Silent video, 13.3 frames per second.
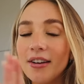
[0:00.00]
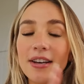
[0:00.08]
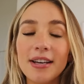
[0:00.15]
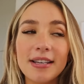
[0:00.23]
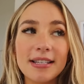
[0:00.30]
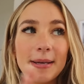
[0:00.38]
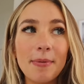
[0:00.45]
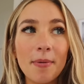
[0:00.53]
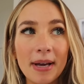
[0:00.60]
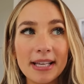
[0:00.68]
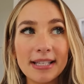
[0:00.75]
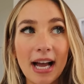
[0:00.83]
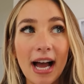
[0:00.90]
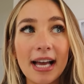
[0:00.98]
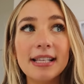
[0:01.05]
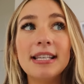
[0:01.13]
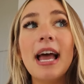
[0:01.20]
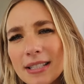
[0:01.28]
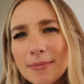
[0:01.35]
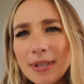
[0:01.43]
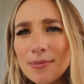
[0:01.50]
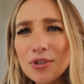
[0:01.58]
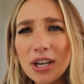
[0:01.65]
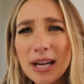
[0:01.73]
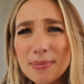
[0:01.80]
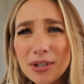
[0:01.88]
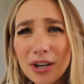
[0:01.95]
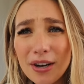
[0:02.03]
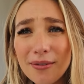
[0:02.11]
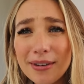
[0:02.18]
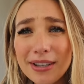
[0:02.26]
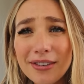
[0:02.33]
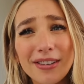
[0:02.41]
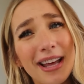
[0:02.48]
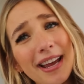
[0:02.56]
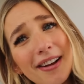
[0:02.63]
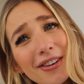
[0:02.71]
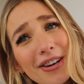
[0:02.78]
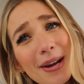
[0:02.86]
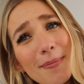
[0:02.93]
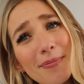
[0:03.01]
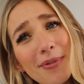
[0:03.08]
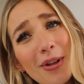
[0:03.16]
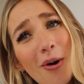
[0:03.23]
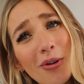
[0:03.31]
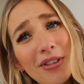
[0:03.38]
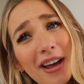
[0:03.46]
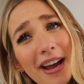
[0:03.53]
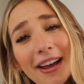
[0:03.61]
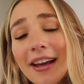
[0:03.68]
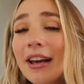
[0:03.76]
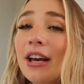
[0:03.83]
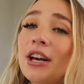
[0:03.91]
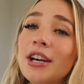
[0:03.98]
to sleep on my sides. Sometimes your hips hurt when you're laying on your hip the whole night.